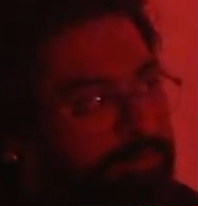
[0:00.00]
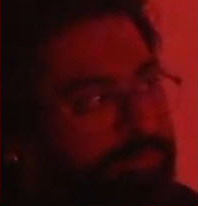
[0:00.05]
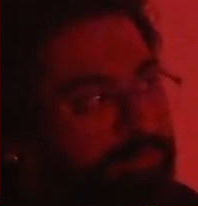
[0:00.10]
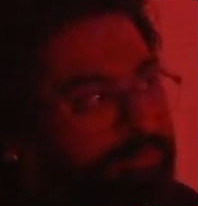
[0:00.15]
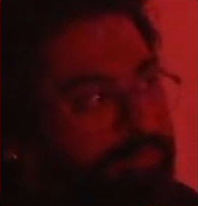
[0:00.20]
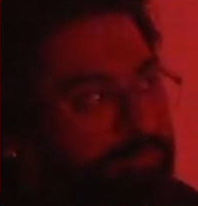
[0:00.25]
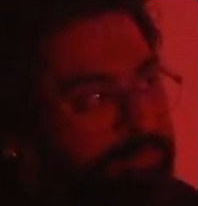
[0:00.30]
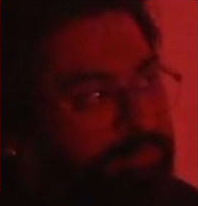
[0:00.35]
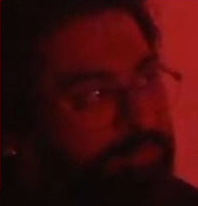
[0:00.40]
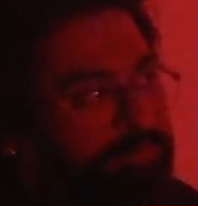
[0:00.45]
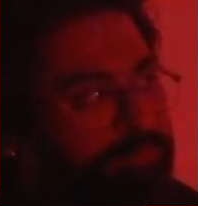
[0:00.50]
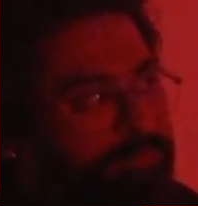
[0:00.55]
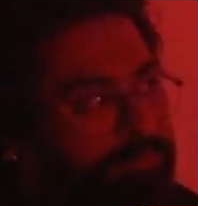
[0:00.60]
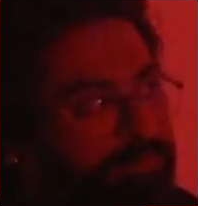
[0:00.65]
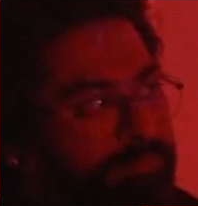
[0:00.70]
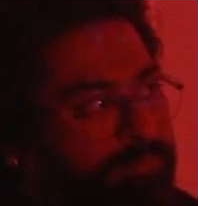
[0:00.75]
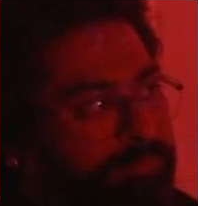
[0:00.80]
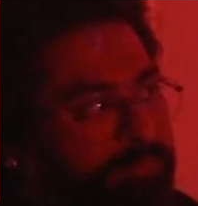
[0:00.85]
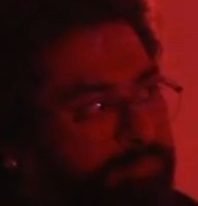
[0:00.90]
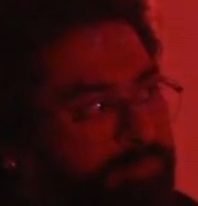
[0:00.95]
not to
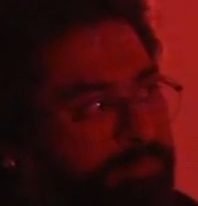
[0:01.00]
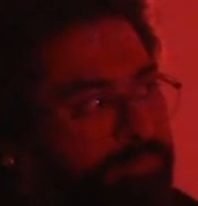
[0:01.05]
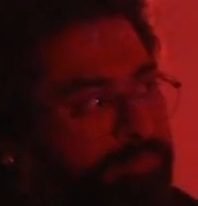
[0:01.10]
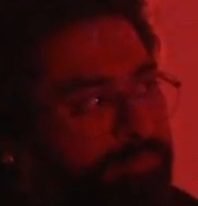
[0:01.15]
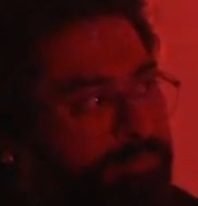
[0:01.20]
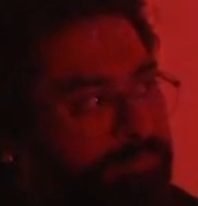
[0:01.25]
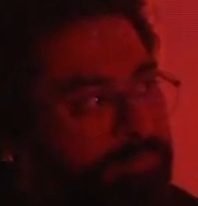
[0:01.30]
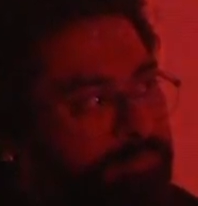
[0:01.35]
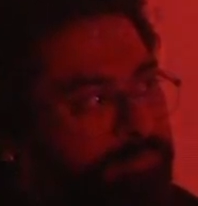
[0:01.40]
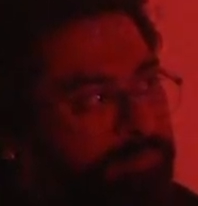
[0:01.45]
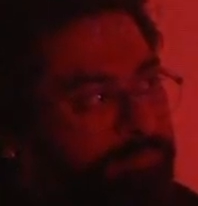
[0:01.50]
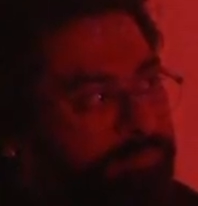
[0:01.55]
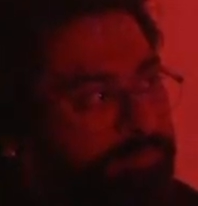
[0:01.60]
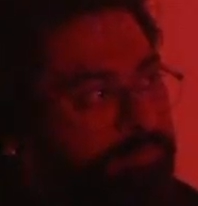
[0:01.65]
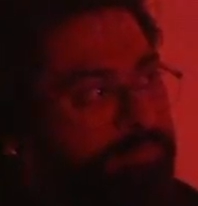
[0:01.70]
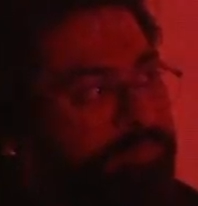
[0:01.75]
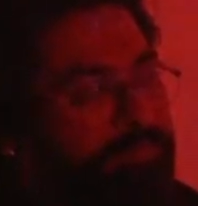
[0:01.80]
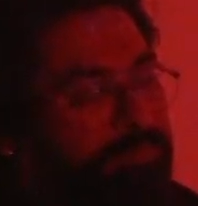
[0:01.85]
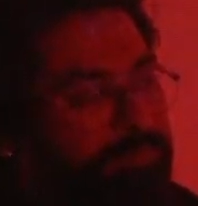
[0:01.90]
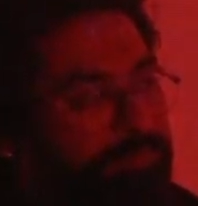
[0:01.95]
be on Facebook
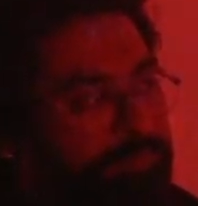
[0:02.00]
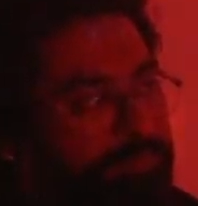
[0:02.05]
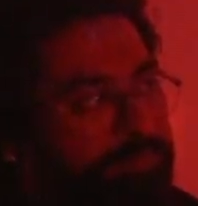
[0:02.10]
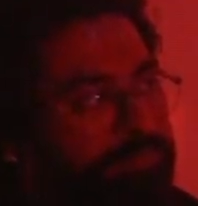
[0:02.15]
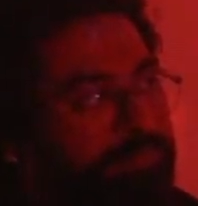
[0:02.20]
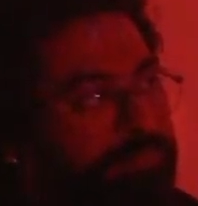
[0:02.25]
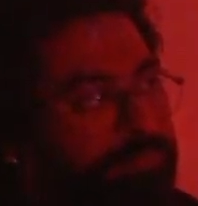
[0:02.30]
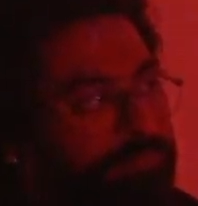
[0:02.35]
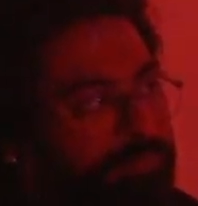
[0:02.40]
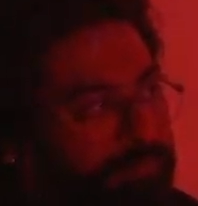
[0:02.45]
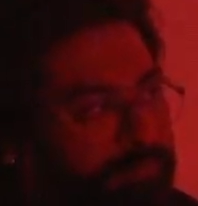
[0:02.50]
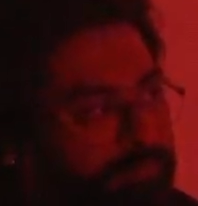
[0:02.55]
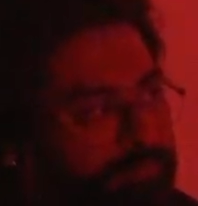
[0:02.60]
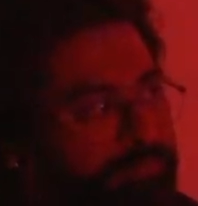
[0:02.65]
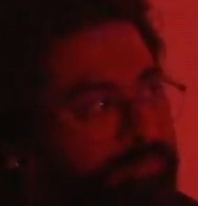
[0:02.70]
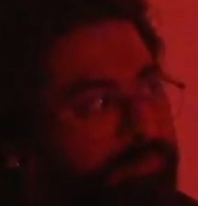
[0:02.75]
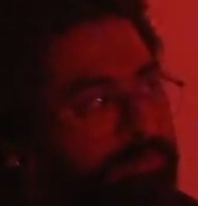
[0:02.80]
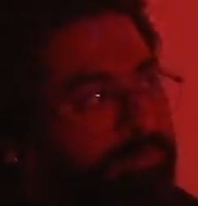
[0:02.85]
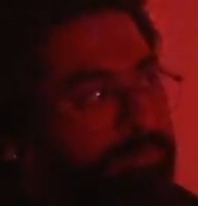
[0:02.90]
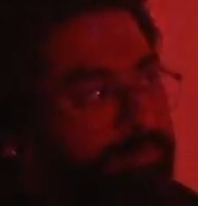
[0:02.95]
scrolling the
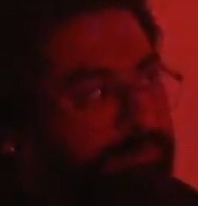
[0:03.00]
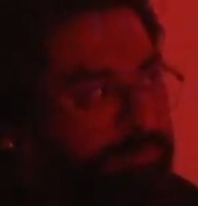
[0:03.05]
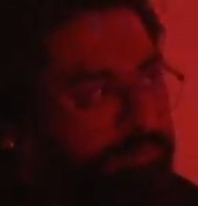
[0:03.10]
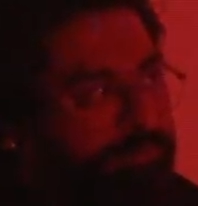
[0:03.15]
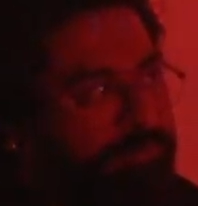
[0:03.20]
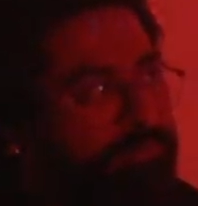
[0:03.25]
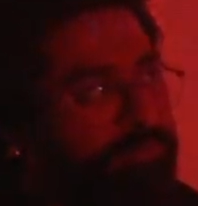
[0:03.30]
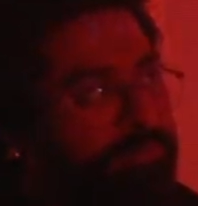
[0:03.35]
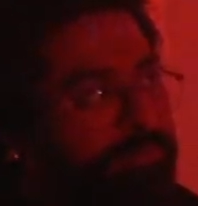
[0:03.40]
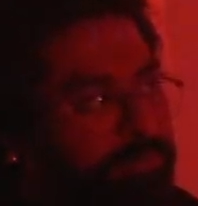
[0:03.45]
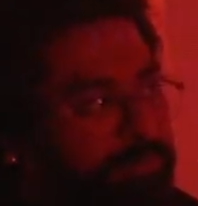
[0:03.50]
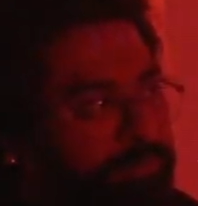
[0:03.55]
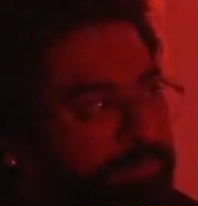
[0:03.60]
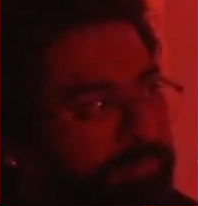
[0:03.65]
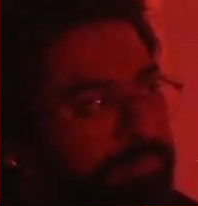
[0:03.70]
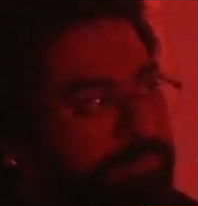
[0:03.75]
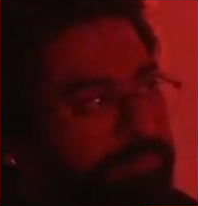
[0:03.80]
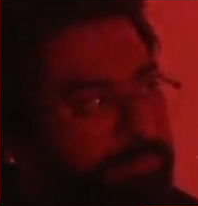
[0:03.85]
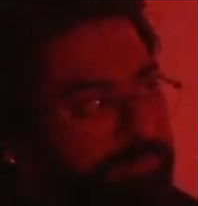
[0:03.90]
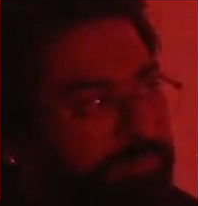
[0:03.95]
messages of
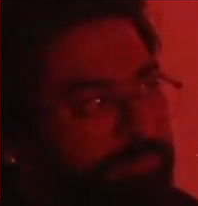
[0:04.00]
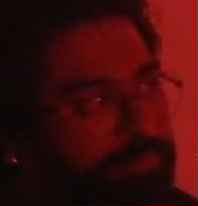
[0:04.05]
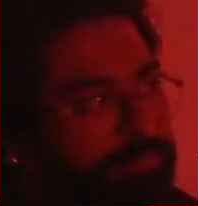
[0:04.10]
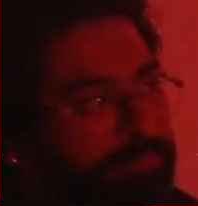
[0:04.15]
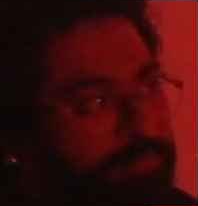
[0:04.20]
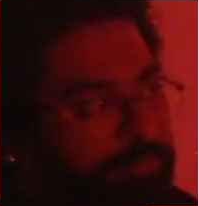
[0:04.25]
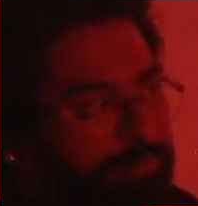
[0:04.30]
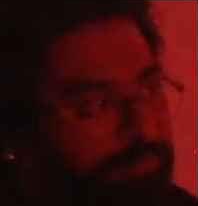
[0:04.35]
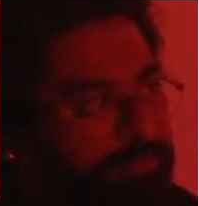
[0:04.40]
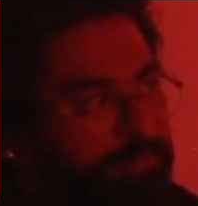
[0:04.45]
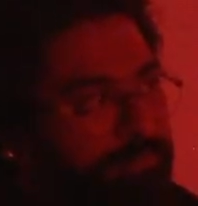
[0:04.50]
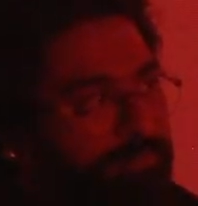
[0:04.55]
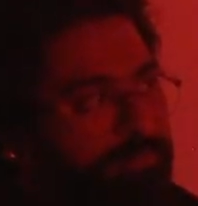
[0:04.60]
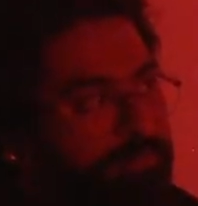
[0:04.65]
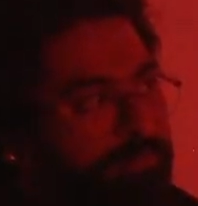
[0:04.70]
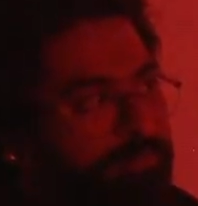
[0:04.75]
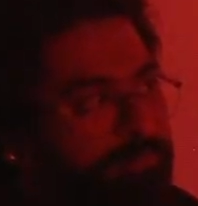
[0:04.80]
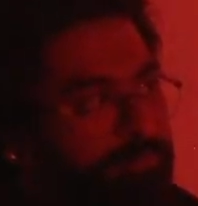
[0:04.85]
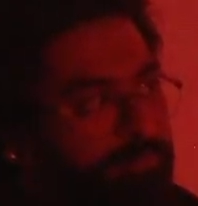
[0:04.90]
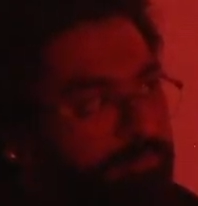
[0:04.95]
people, seeing the news
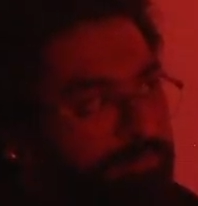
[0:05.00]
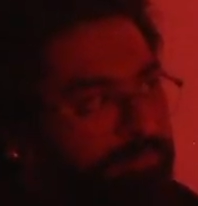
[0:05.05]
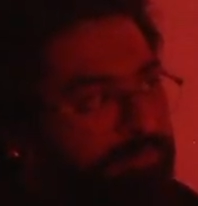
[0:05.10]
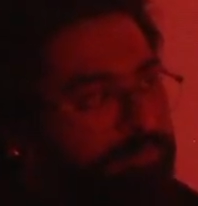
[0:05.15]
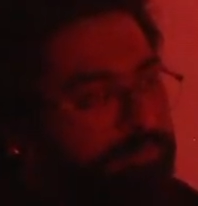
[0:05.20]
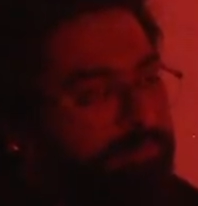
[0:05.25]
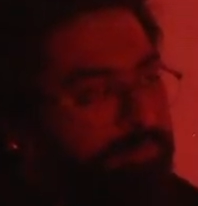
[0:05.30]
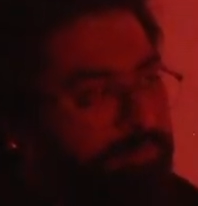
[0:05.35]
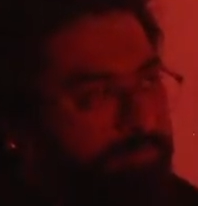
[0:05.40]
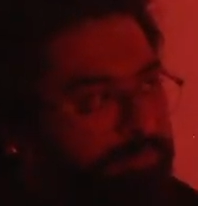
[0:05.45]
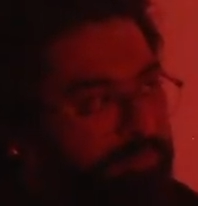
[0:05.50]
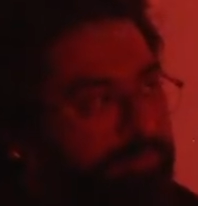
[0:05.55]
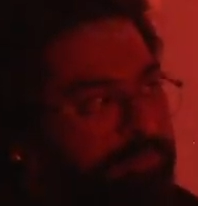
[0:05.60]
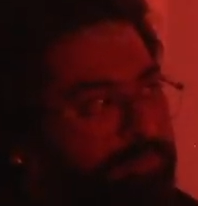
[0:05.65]
and the information